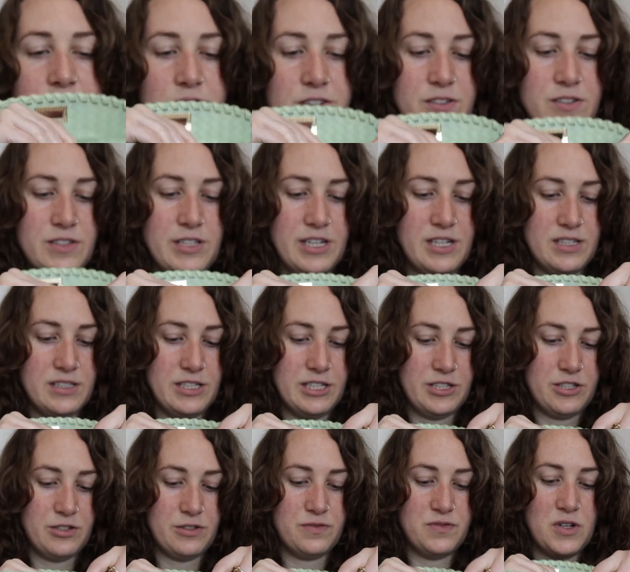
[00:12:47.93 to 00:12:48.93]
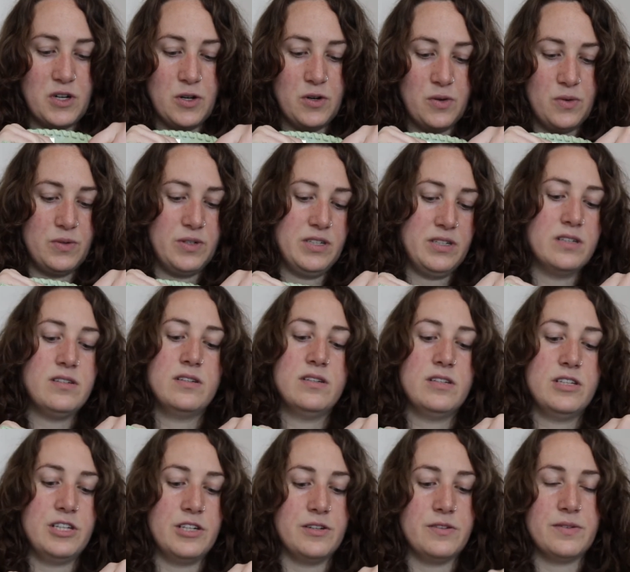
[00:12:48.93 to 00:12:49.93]
other than like your phone and,
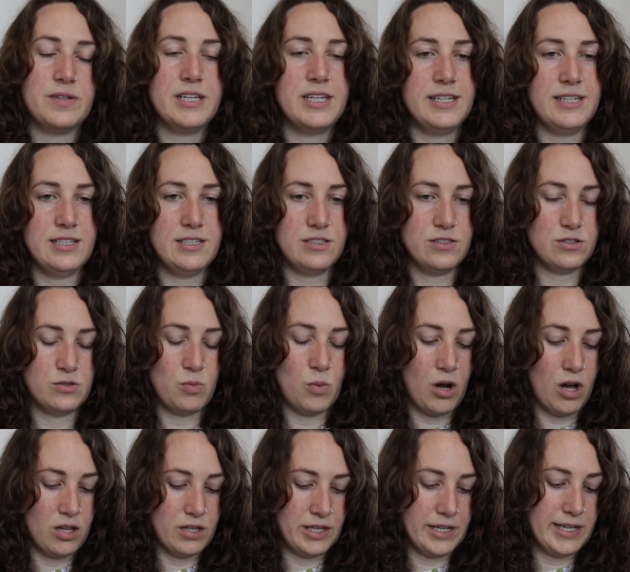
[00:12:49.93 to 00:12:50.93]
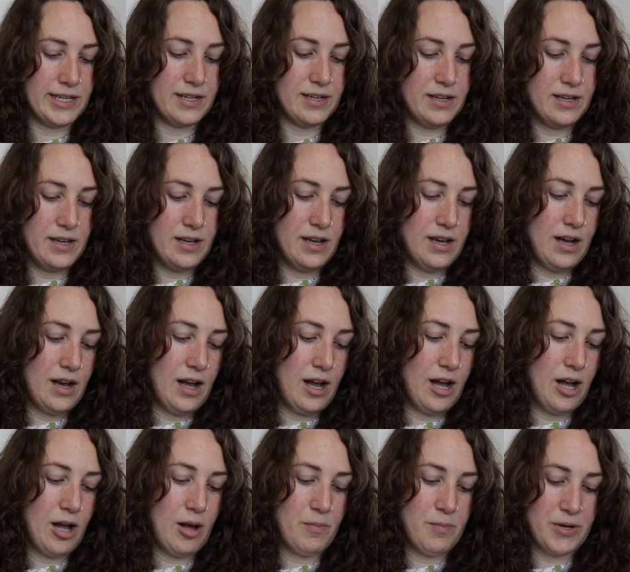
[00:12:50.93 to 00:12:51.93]
you know, keys, wallet.
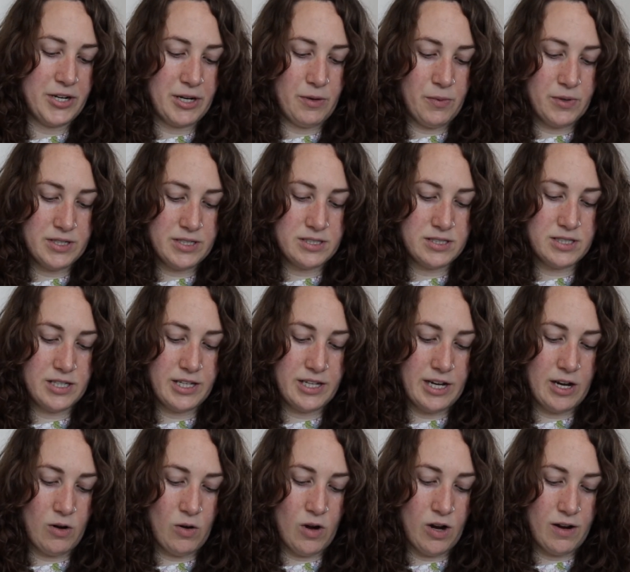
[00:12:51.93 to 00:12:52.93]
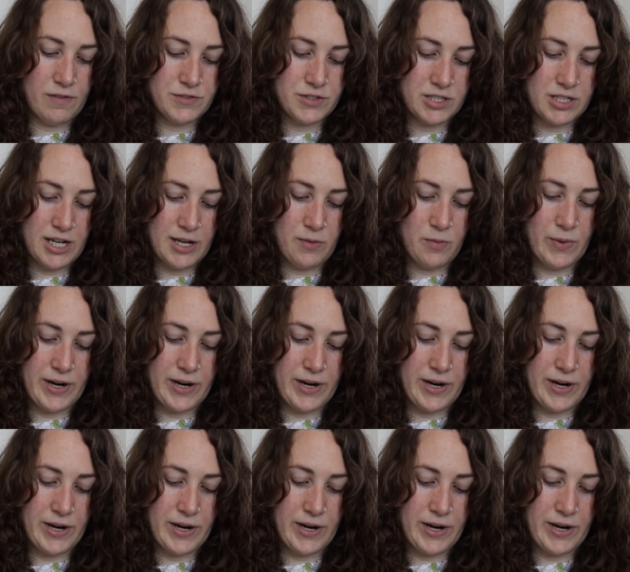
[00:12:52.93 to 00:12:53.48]
Um, but I want to see how often I